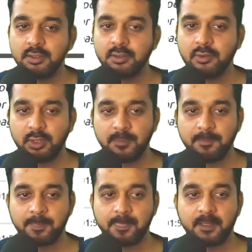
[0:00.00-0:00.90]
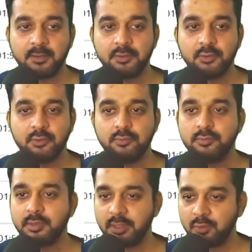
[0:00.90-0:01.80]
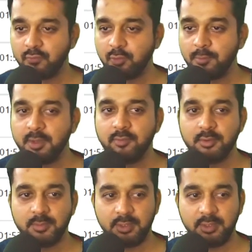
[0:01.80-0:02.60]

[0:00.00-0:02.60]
Okay, so thank you for being with me.